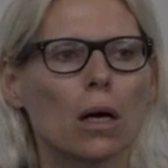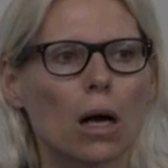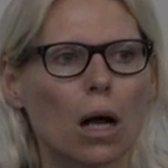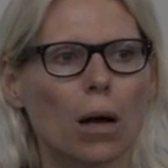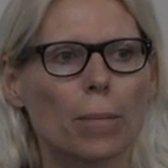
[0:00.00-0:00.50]

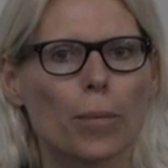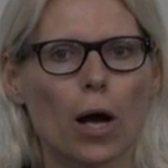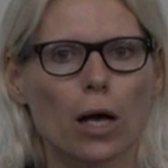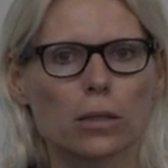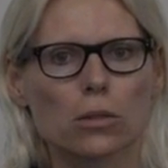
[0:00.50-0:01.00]

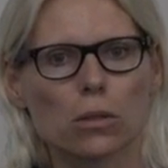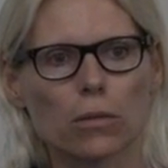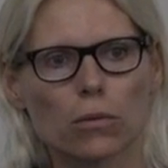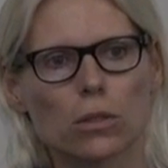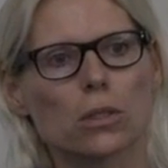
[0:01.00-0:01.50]
but
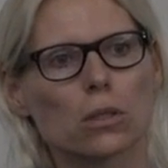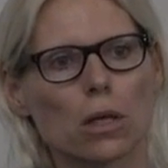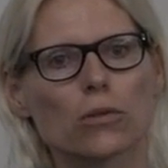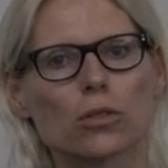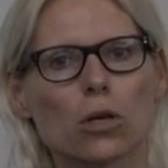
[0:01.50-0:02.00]

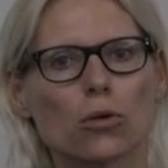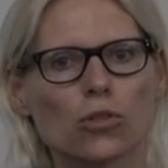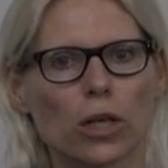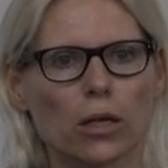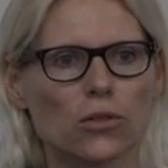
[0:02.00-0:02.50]
there was no
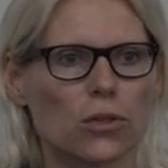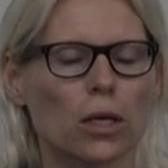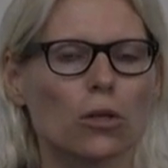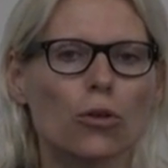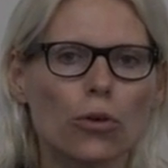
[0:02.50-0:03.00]
change,
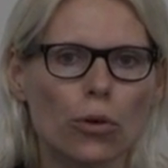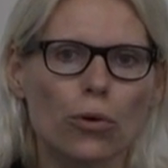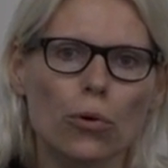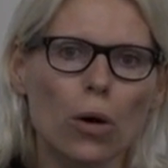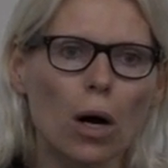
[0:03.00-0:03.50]
say, in
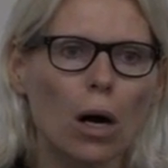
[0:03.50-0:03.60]
hue.